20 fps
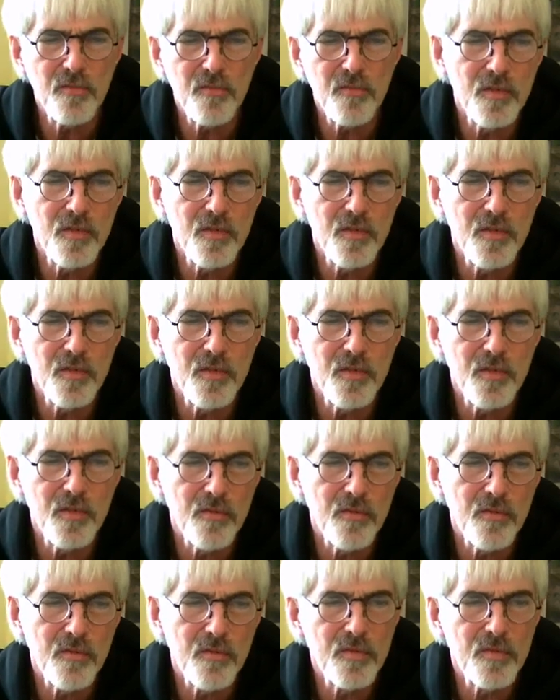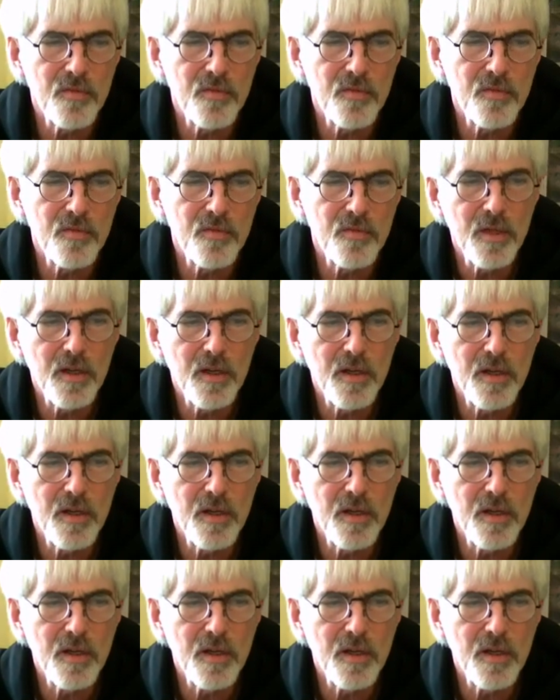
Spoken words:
[no speech]